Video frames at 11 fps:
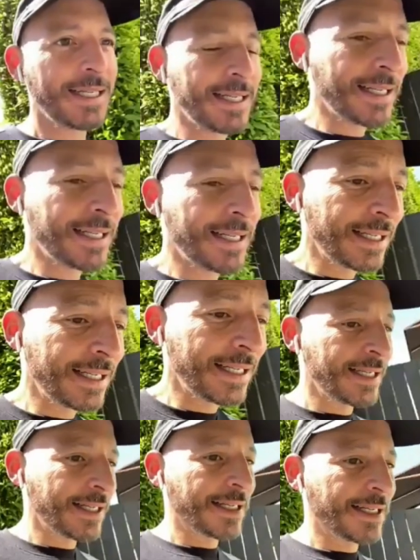the middle of
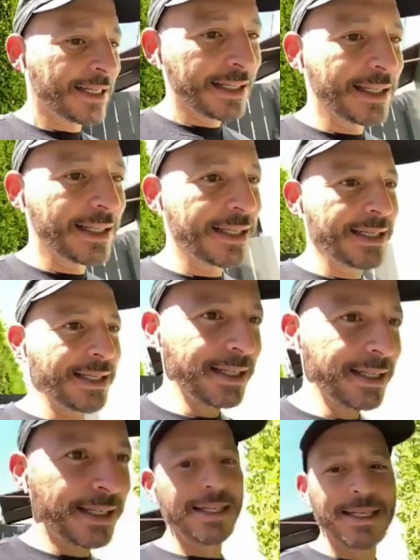everybody else's lives
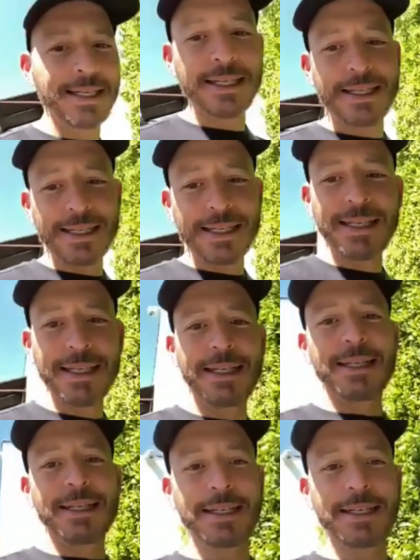more than we ever
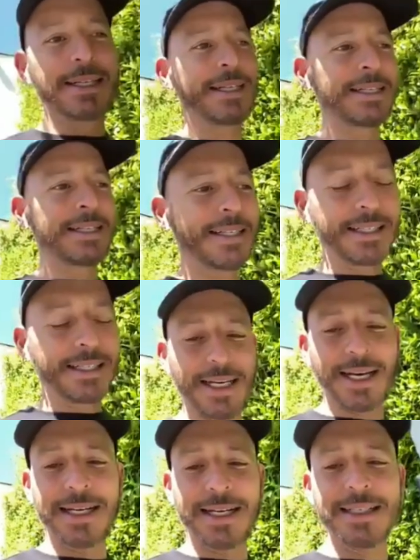were that we're yeah.
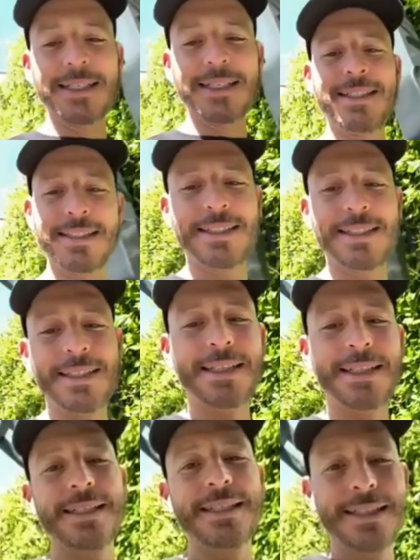like, huh.
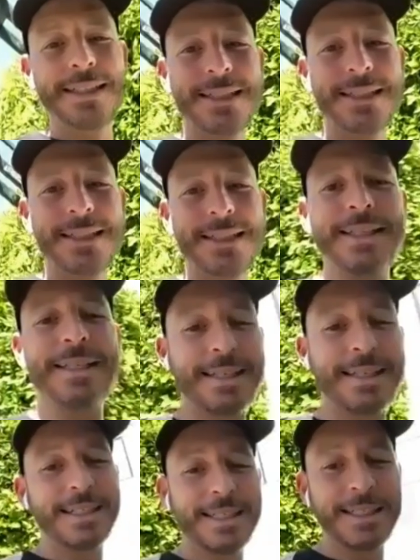I'm sure you guys
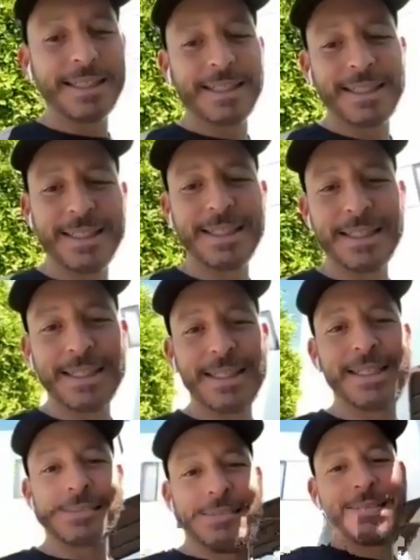having to deal with the kids and
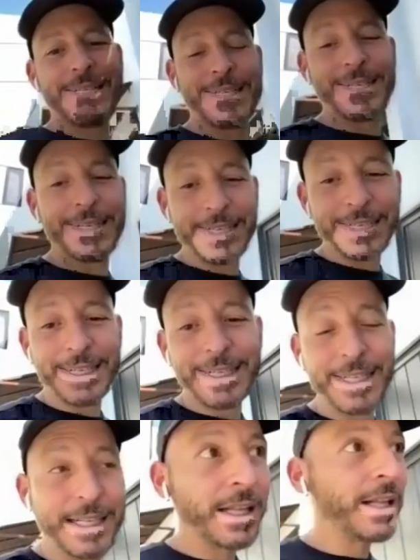teaching them and all of that. It's
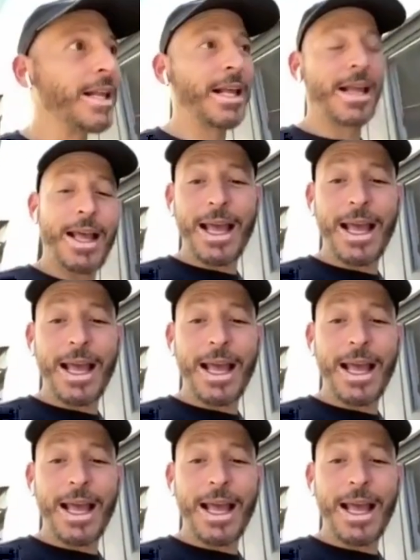been a lot too.